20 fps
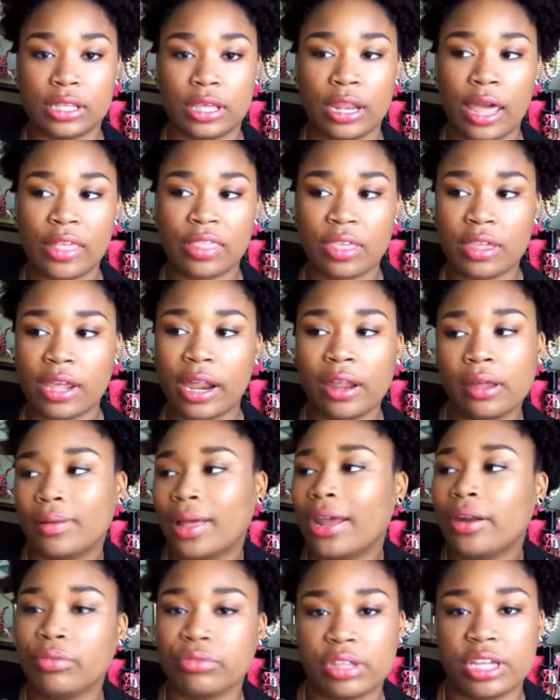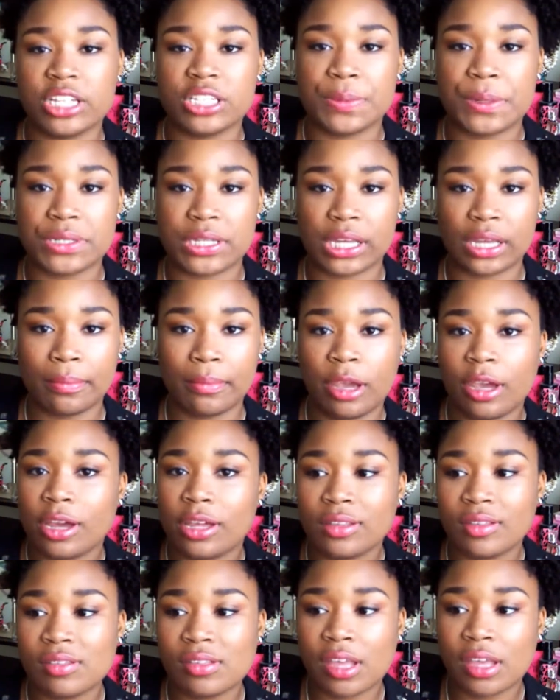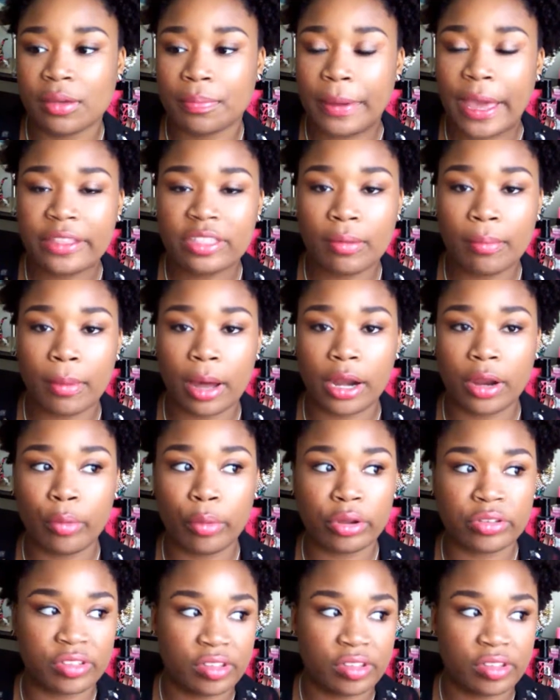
And I think, I don't think it smells like a man, because it's like Bath and Body Works.